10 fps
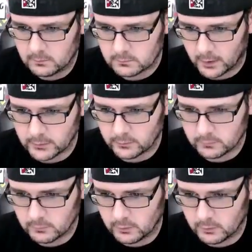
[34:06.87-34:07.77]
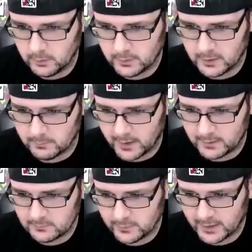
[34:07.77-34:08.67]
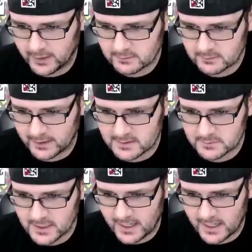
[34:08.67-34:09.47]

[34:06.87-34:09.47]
are you? Well, then pull it up, man. We got. Oh, some, we got I didn't know we